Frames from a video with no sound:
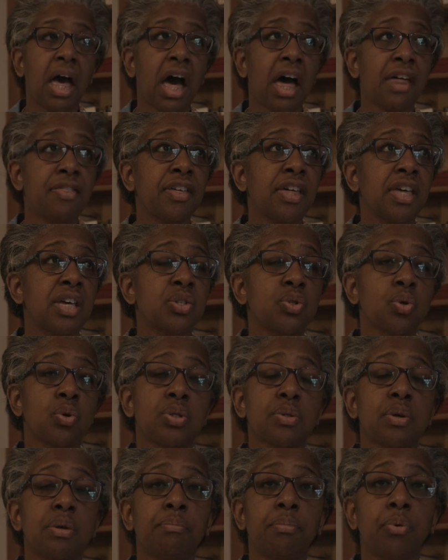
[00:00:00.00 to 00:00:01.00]
I think it's
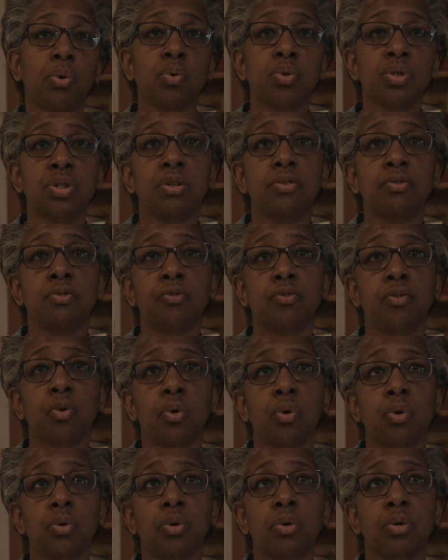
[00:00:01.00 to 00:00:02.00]
also important
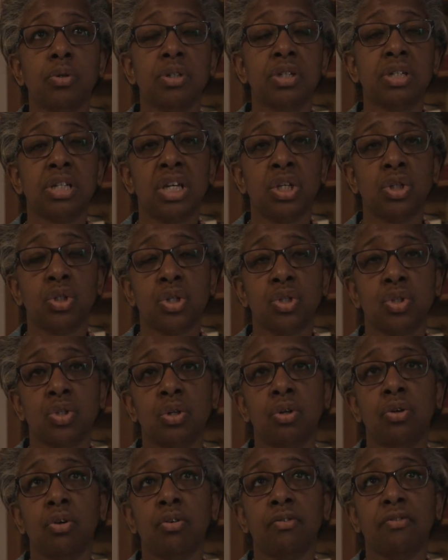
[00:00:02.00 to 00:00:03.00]
for teachers
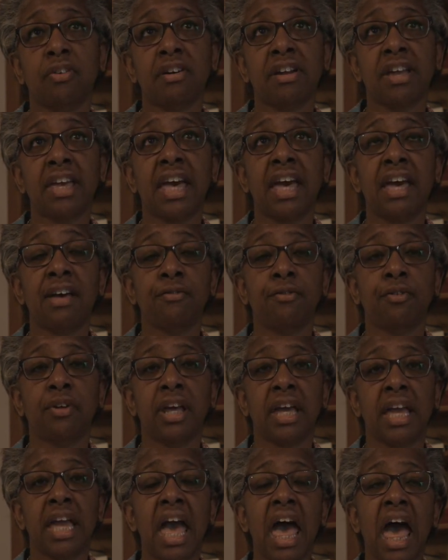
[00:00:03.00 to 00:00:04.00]
to look very
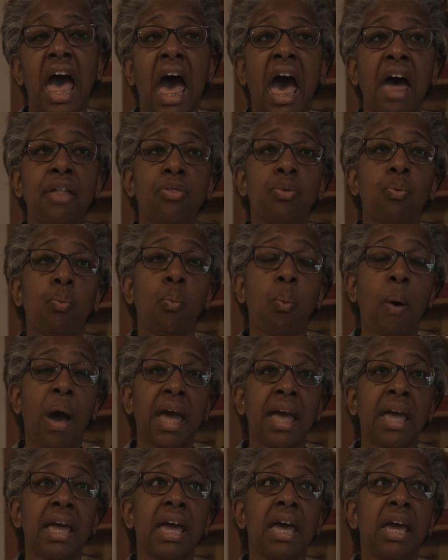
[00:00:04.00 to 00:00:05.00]
carefully at the
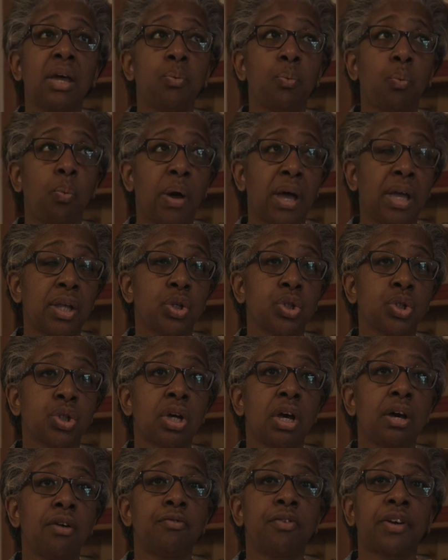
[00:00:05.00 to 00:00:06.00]
way in
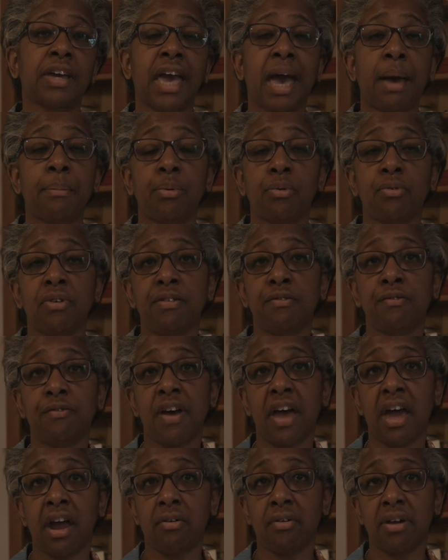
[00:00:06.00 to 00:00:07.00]
which vocabulary
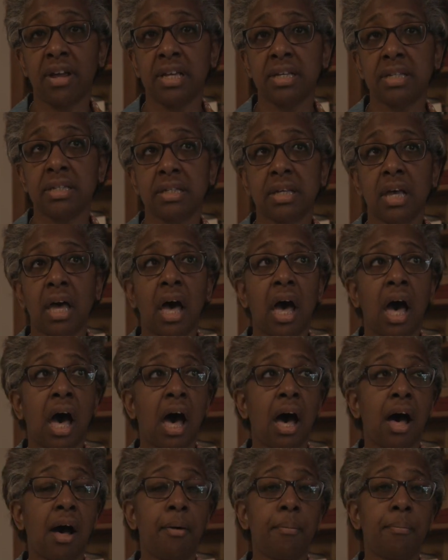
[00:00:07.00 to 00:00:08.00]
varies,
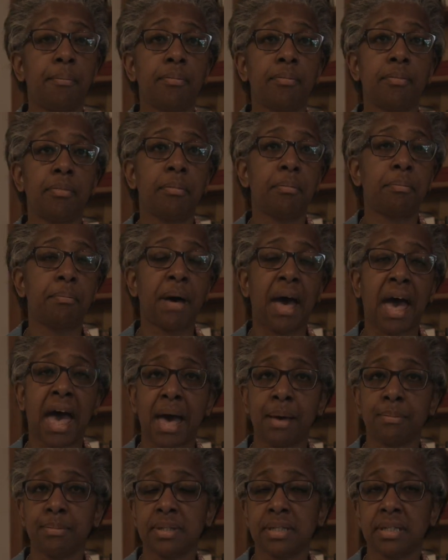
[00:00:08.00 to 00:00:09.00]

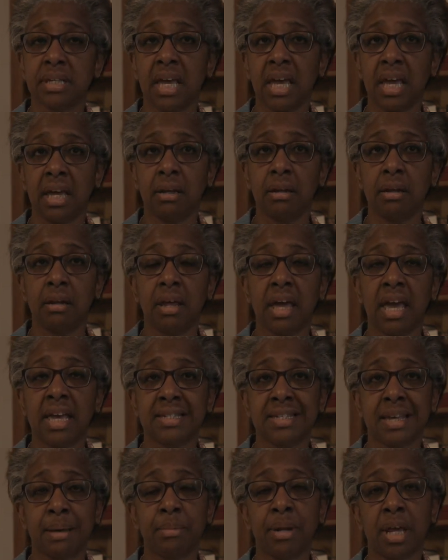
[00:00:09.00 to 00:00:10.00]
perhaps in
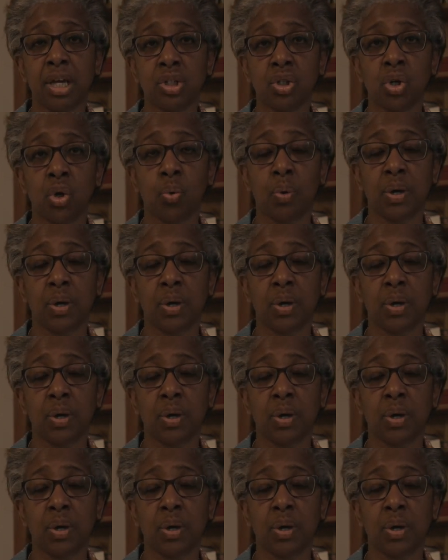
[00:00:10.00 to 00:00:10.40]
examination